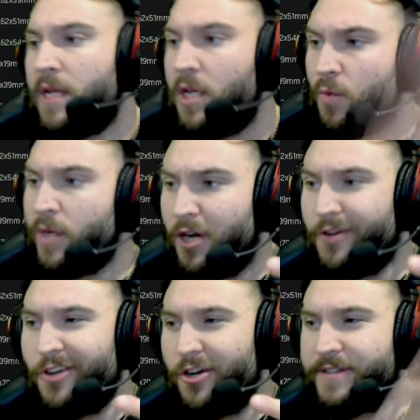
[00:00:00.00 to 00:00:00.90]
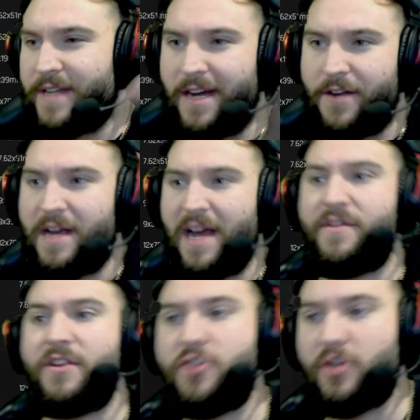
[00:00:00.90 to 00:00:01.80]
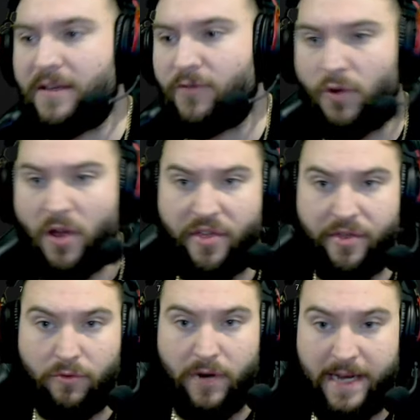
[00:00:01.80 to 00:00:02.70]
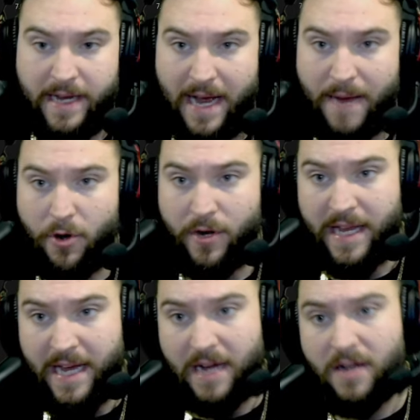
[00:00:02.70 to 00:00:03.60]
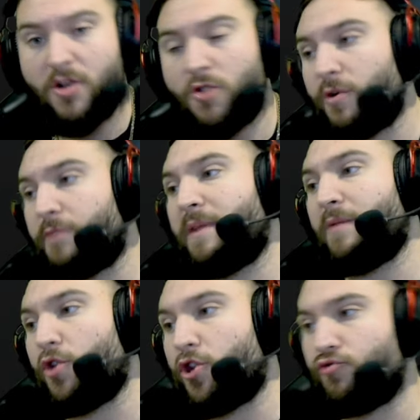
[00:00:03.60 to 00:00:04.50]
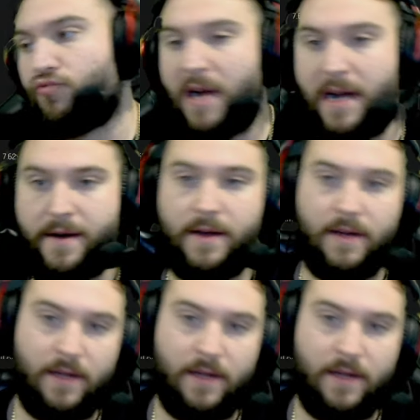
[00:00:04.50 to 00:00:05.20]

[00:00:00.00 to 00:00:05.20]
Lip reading: we're going lockdown, and then your level 3 ammo here would be what you run